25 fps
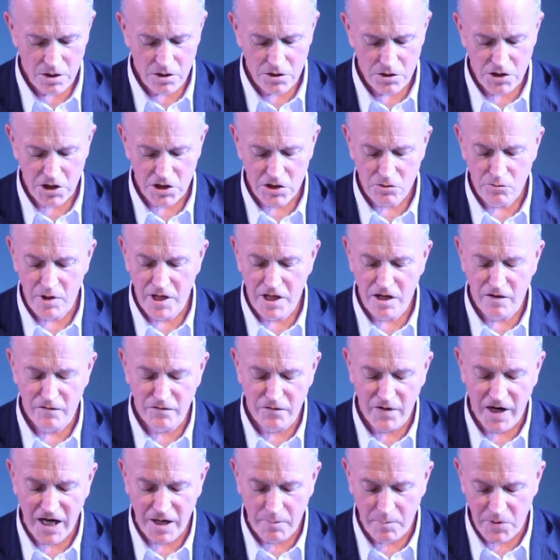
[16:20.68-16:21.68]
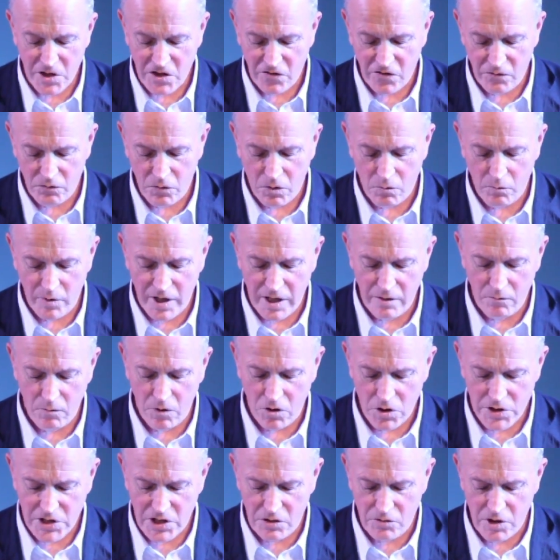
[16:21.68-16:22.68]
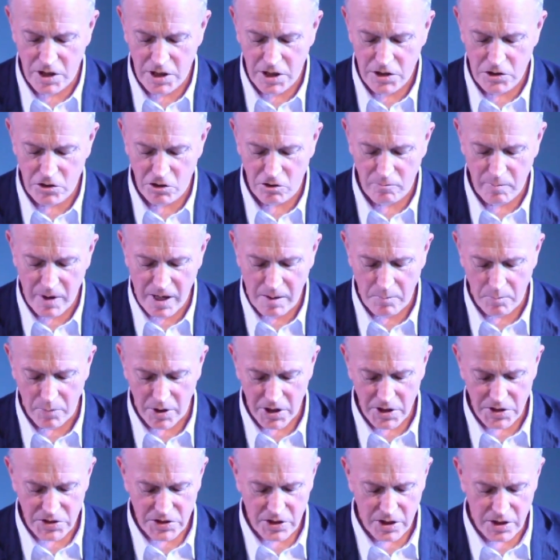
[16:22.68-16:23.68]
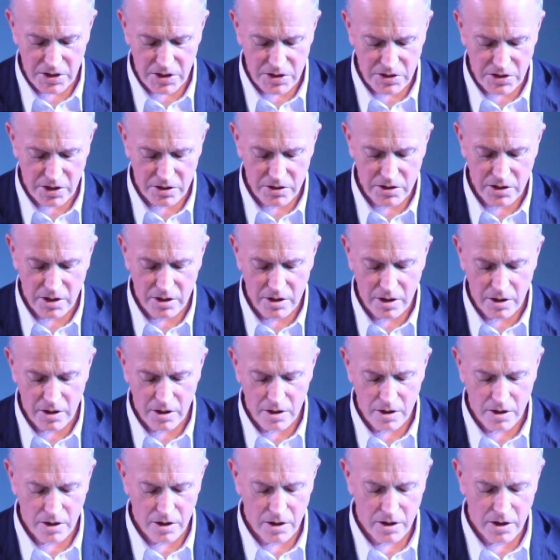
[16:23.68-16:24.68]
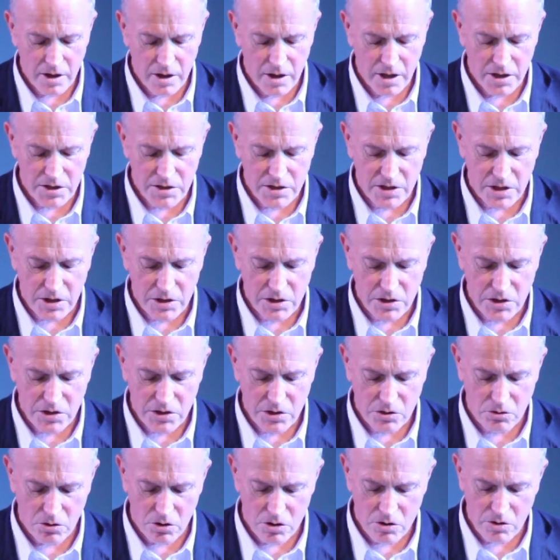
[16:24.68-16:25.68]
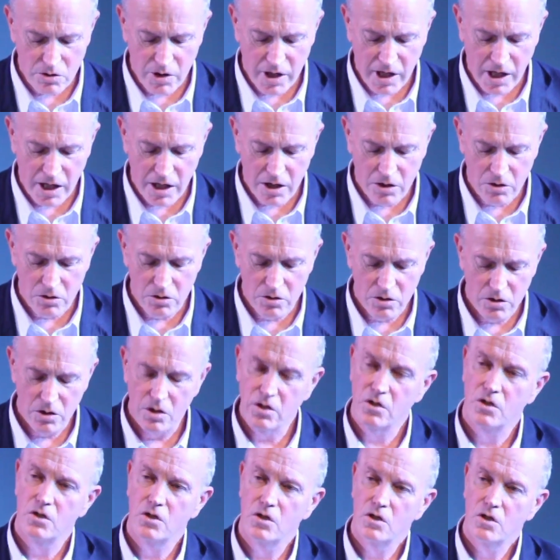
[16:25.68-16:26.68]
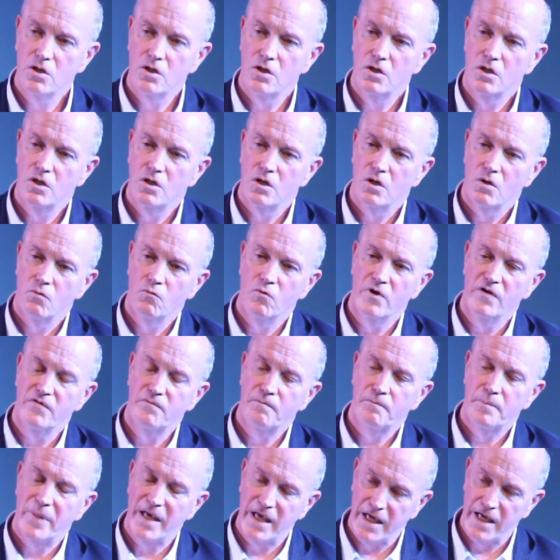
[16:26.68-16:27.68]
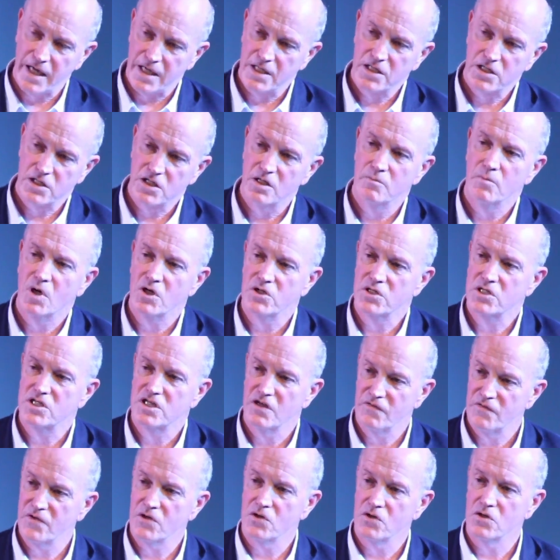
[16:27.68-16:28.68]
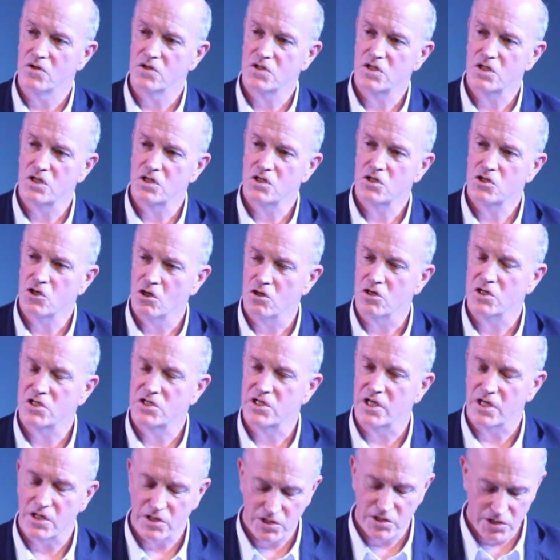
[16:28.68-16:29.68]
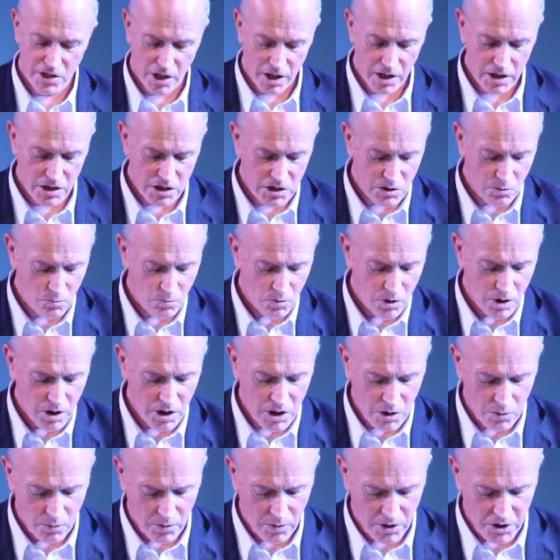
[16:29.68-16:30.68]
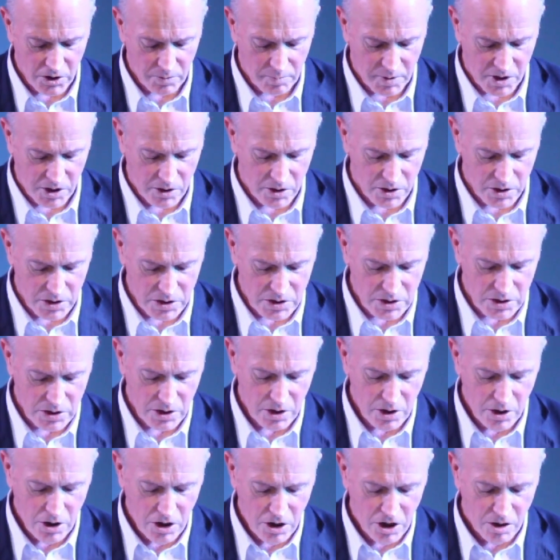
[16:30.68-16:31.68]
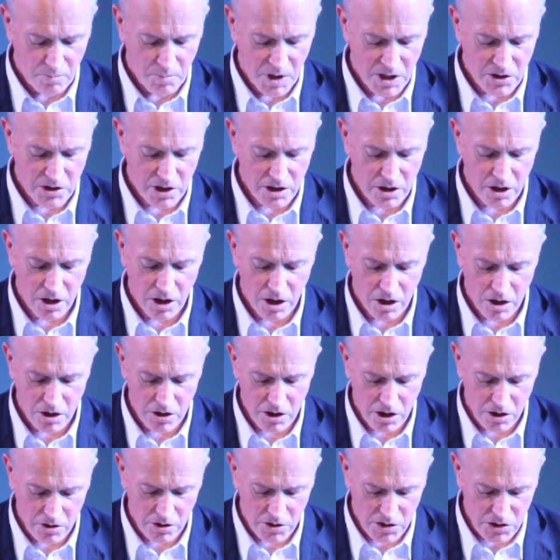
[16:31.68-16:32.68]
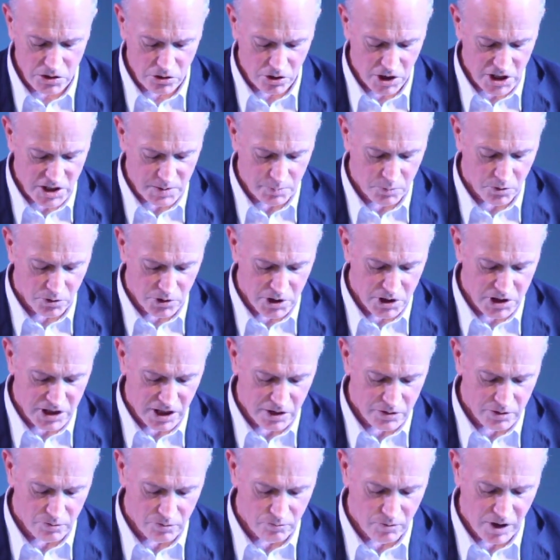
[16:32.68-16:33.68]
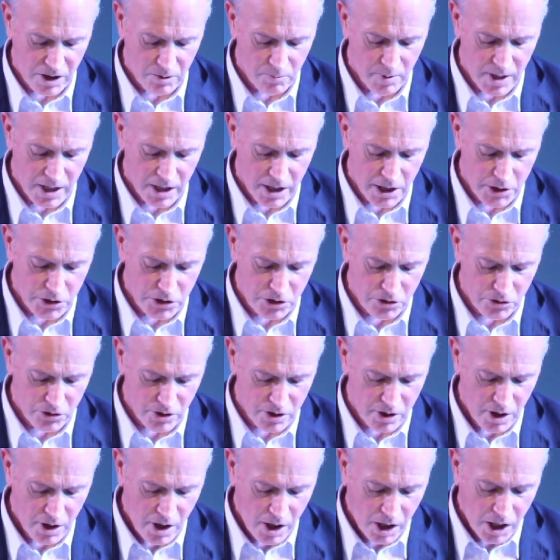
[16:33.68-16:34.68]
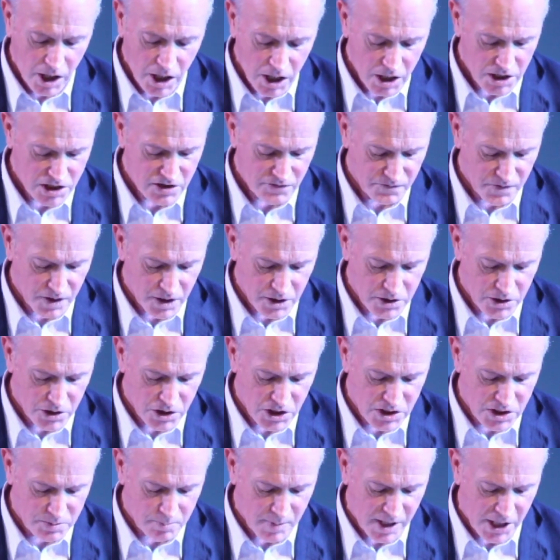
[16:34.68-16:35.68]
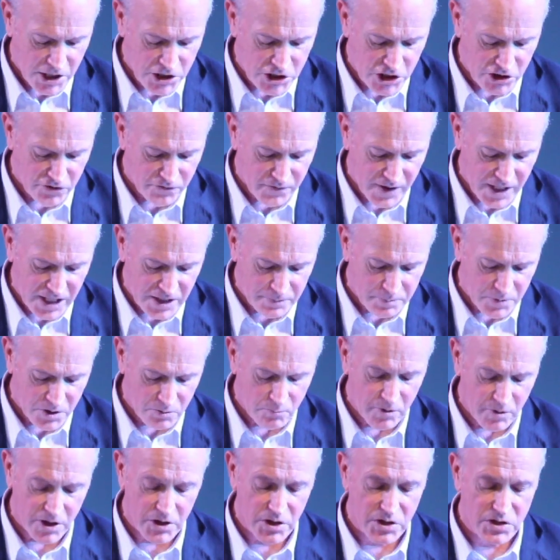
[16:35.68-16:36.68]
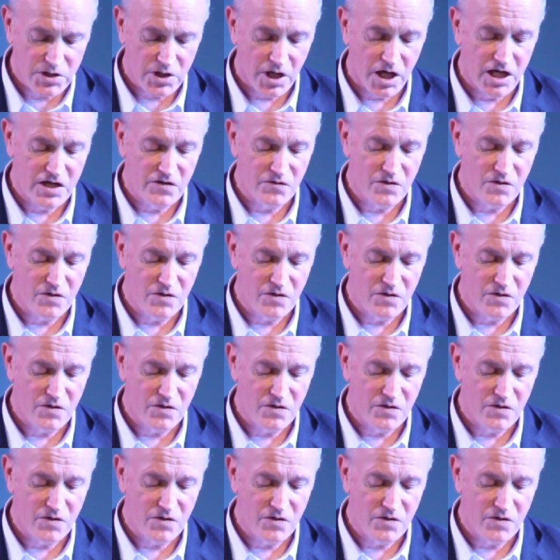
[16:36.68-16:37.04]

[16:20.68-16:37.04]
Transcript: just reading a fragment of what we also need to remember, is that it's extraordinary how we've picked the most difficult and toxic site to work with, because among the cargoes transported down the railway line through the heart of London's major development, where the site